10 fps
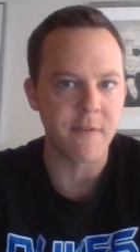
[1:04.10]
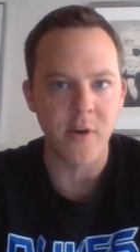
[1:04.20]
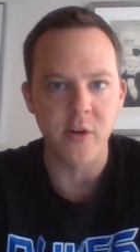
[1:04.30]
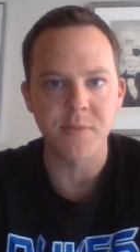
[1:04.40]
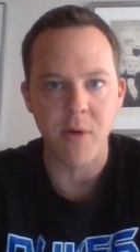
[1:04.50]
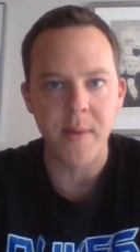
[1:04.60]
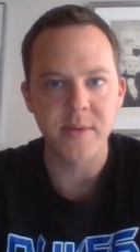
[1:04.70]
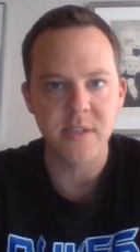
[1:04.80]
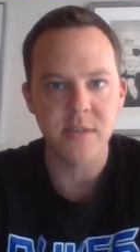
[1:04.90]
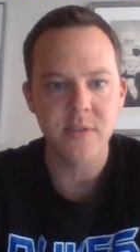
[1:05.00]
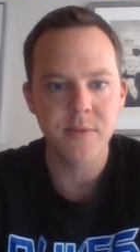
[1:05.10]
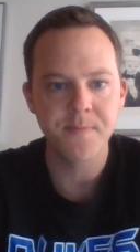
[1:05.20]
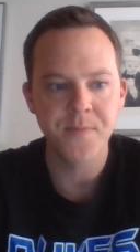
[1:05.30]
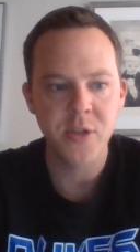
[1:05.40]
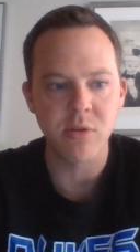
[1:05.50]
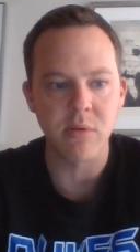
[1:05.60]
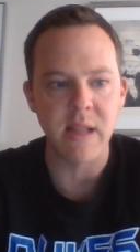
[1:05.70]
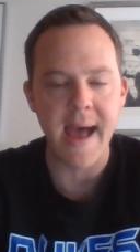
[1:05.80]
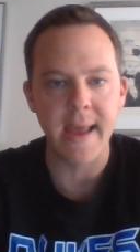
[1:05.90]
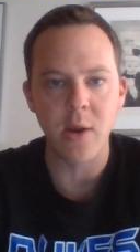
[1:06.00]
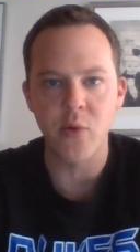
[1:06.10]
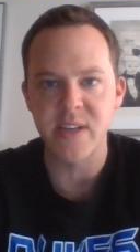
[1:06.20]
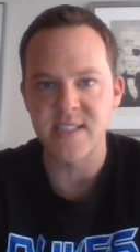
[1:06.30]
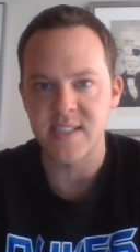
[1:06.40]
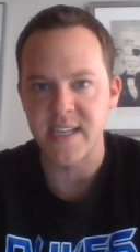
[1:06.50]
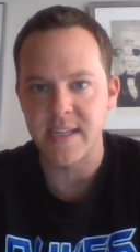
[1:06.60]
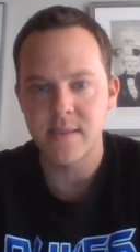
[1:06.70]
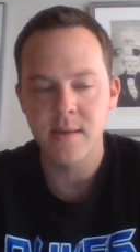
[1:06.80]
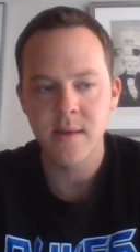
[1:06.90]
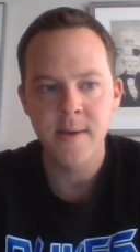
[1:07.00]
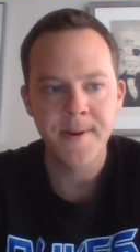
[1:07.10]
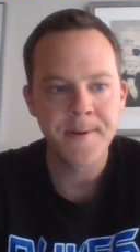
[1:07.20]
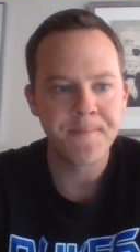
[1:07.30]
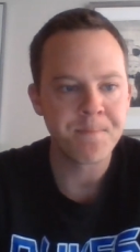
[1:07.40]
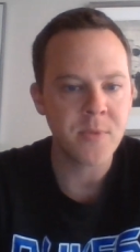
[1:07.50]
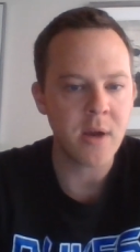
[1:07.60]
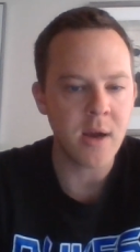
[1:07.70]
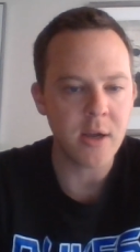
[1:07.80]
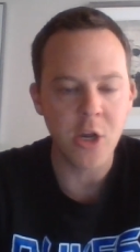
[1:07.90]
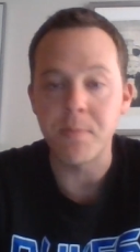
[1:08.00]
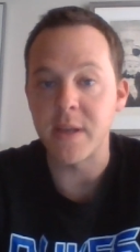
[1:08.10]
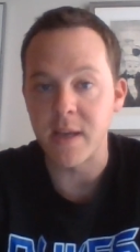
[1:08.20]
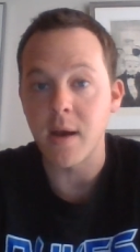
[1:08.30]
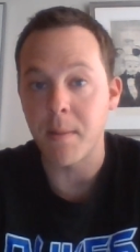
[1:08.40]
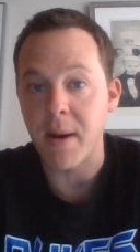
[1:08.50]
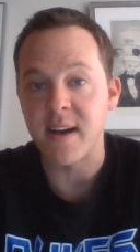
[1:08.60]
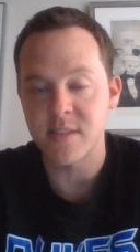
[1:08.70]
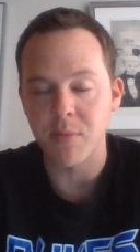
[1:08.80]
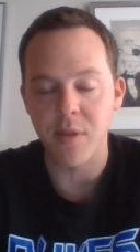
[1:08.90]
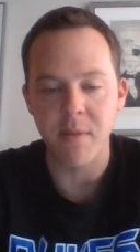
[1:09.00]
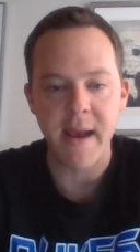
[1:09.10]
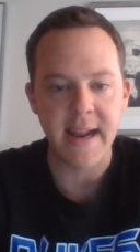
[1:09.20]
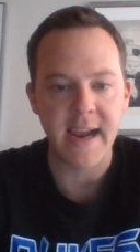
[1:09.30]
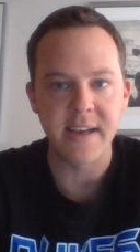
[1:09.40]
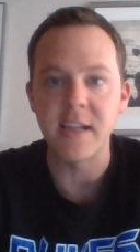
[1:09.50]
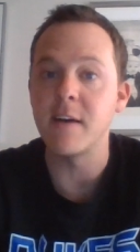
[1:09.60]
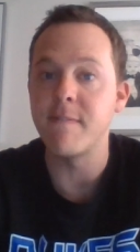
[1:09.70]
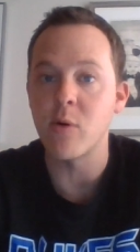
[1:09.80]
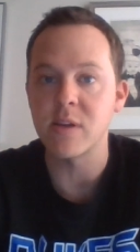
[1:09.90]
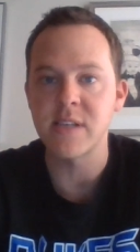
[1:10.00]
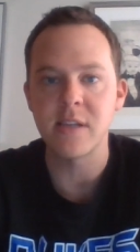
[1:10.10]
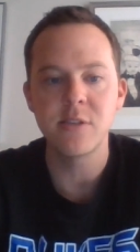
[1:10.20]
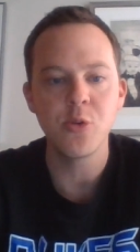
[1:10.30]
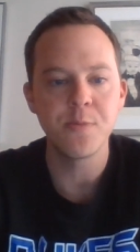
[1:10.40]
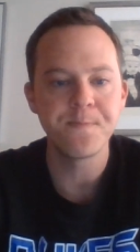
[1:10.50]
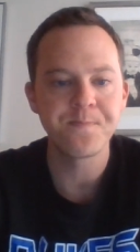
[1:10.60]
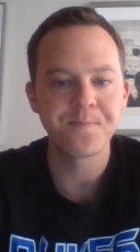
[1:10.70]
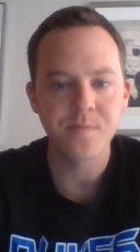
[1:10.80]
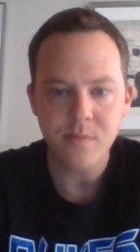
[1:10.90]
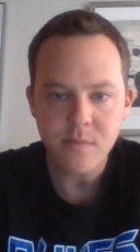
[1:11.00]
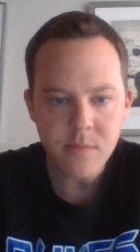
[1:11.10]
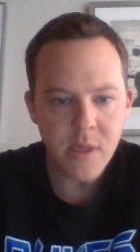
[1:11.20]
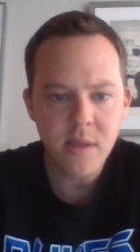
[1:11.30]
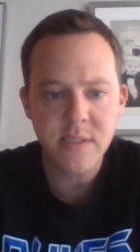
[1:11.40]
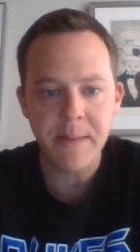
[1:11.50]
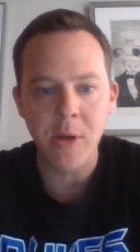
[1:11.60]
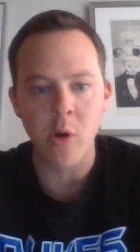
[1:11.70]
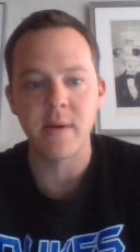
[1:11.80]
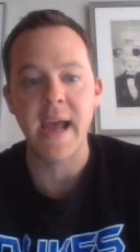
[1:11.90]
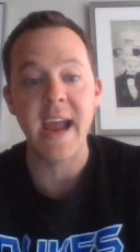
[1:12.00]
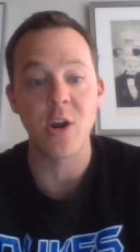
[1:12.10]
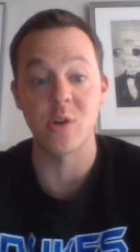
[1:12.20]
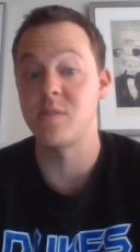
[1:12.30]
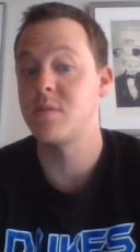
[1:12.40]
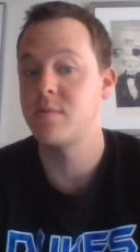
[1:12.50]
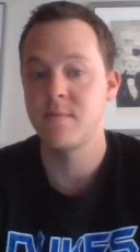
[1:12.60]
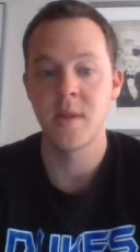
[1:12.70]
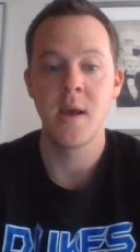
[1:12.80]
are false promises. So lying or deceit uh, could be a, a possible thematic idea to focus on too. Let's keep going. Hairs.